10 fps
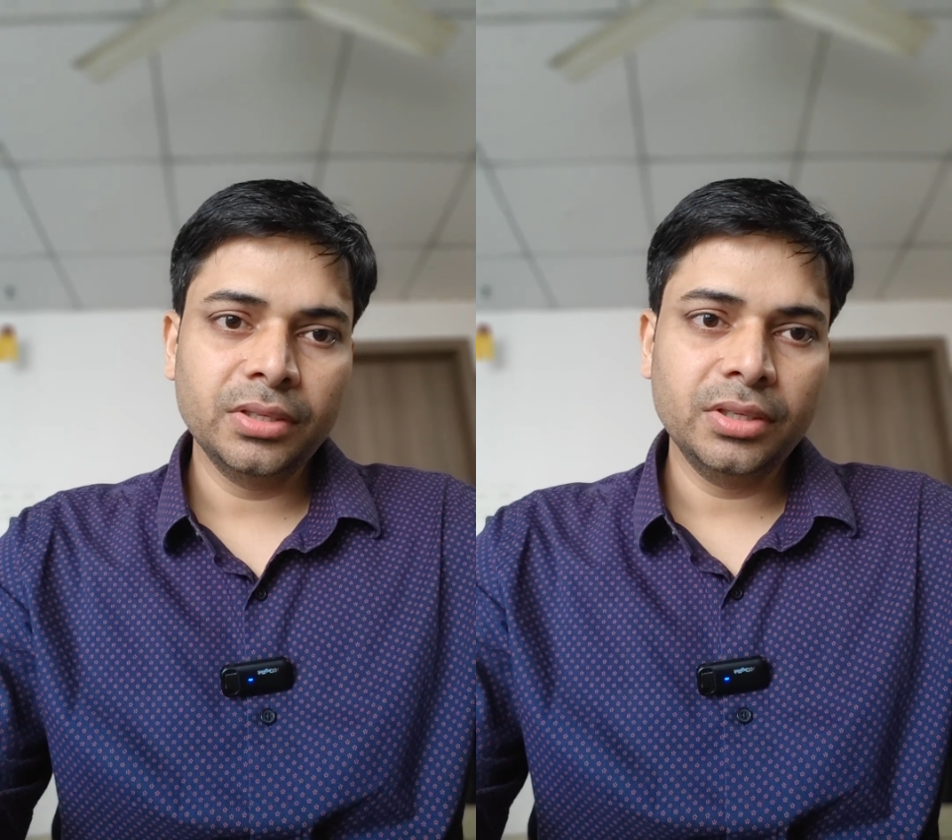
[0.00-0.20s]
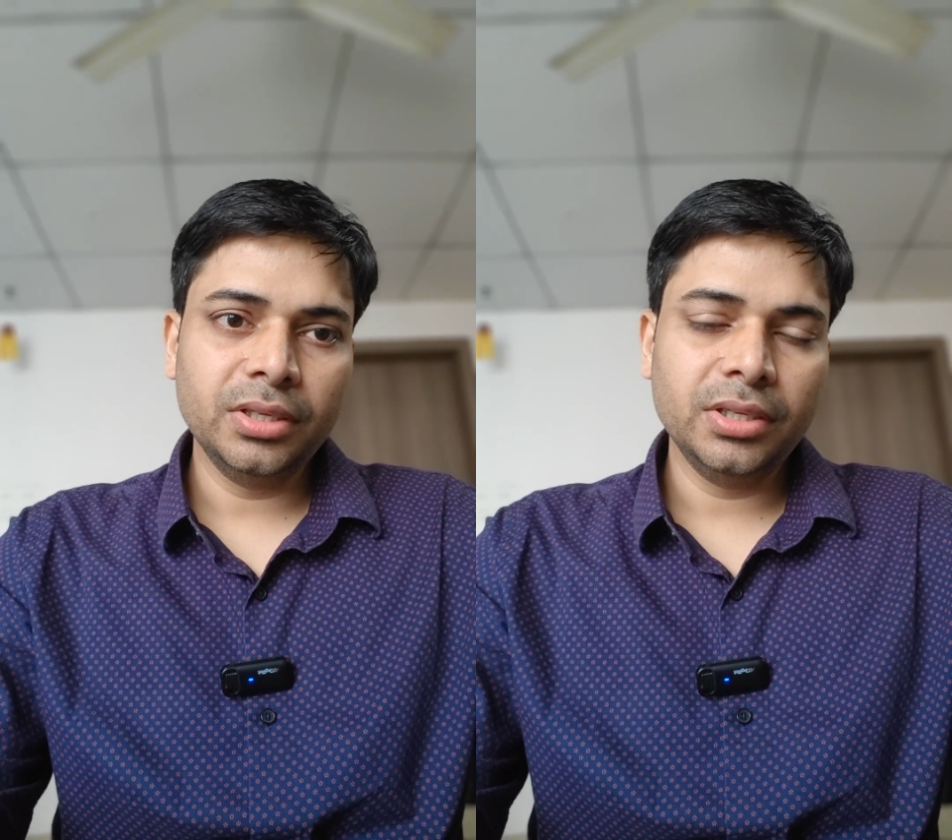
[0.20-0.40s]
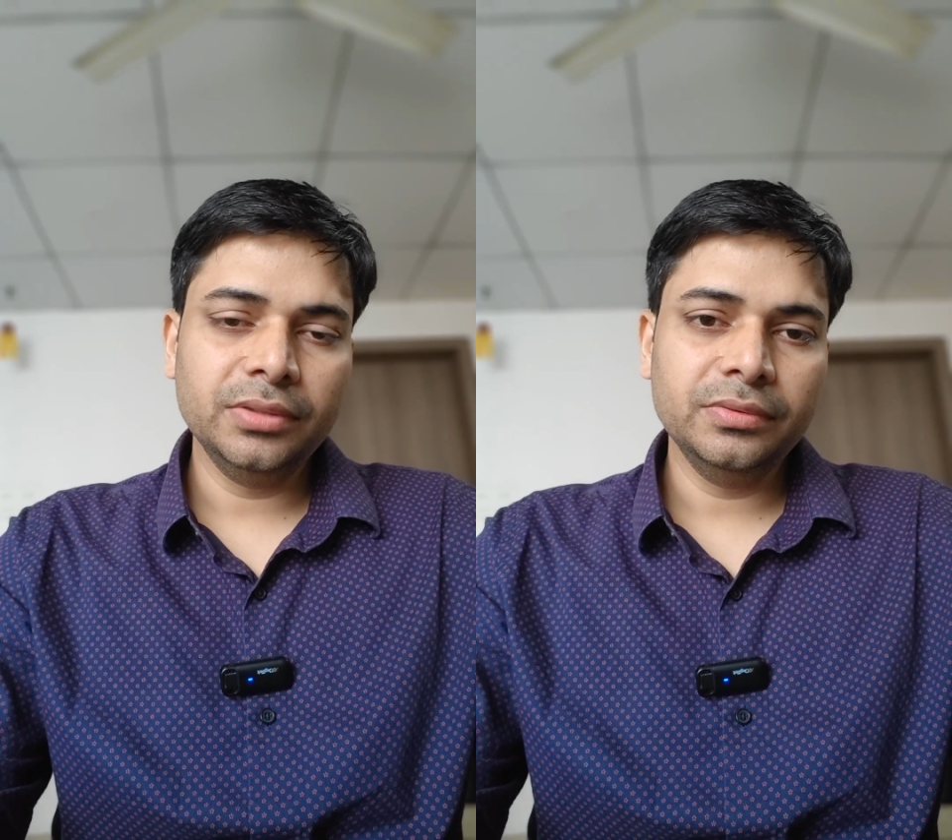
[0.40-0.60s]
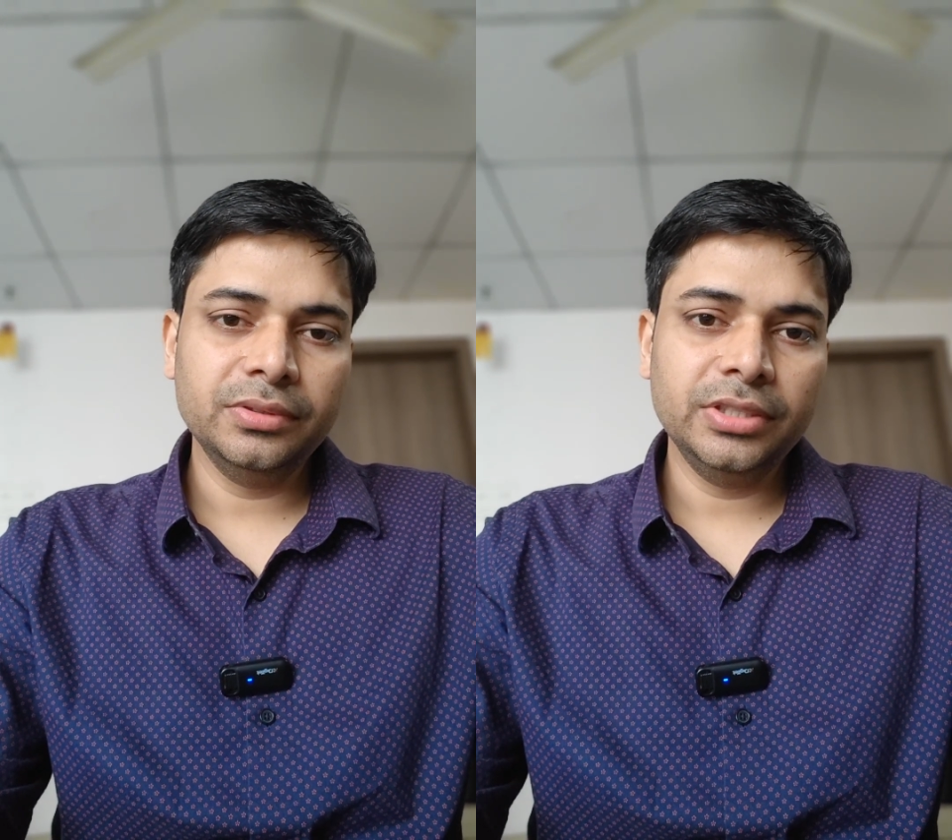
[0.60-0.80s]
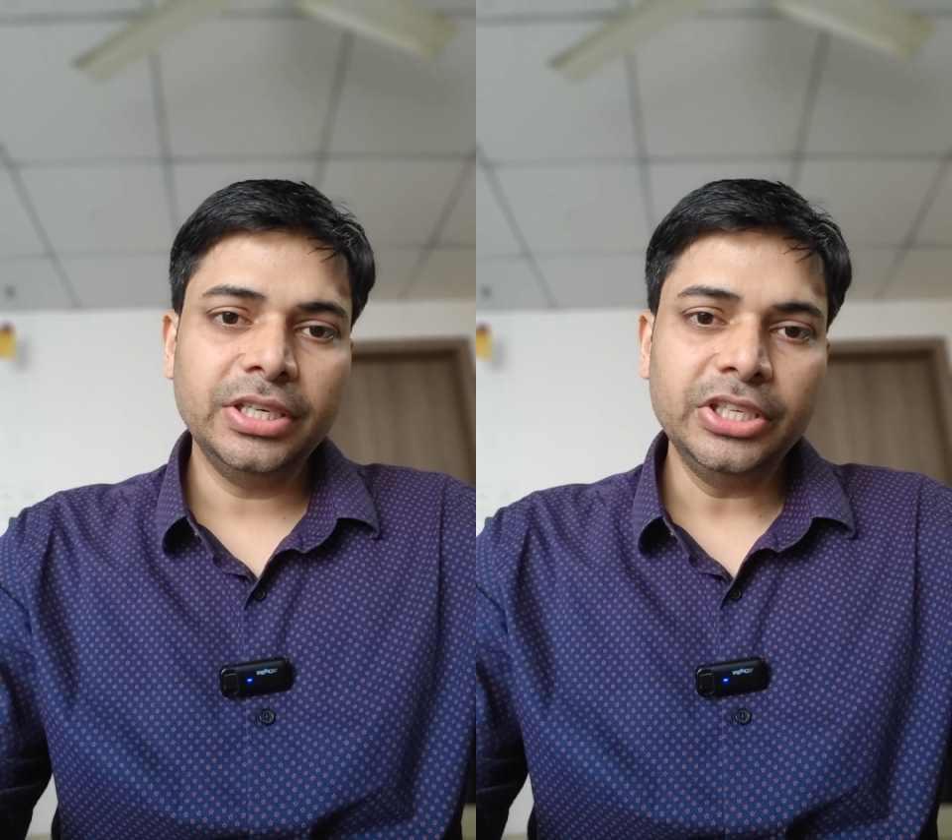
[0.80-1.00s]
uh,
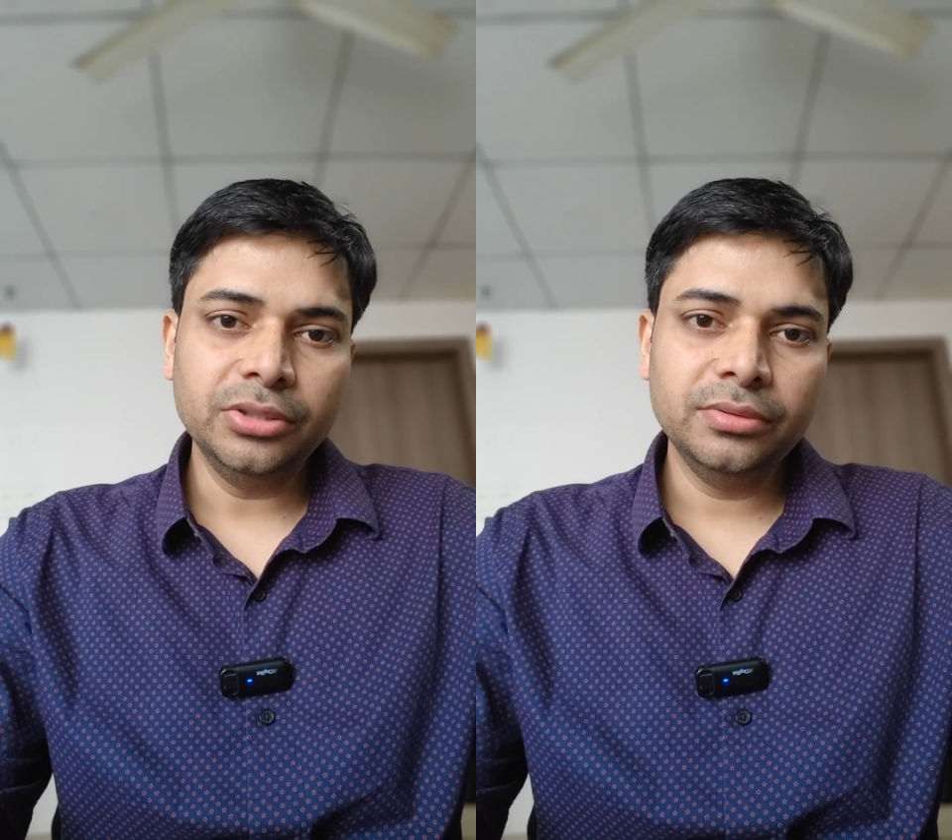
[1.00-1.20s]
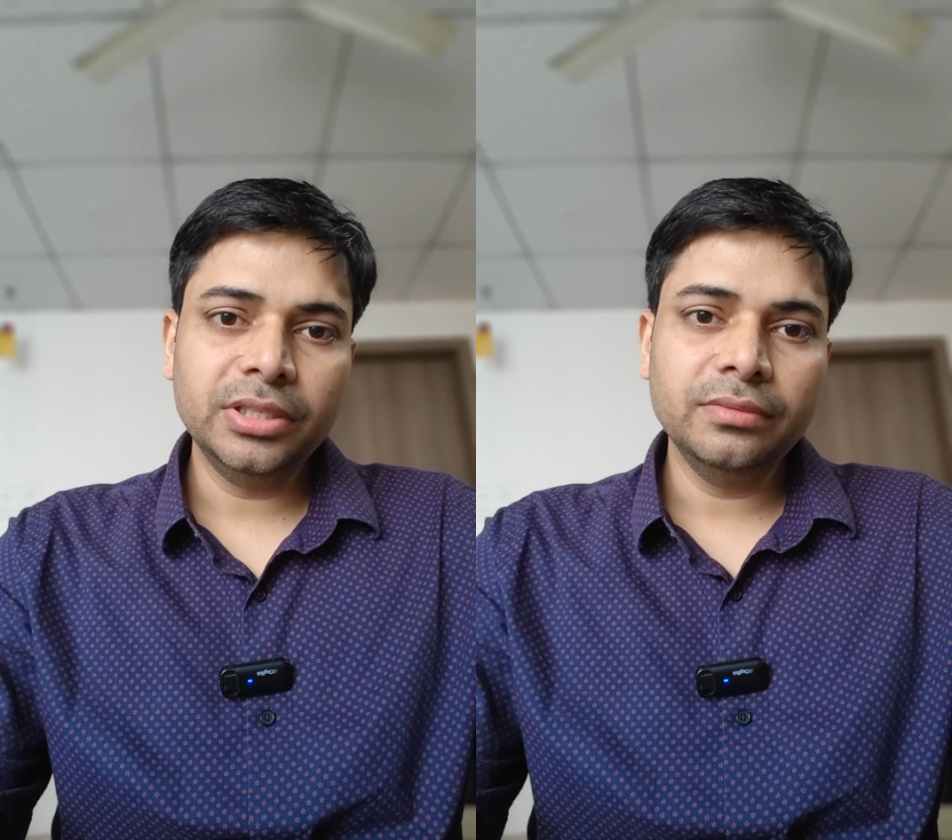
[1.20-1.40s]
interviewer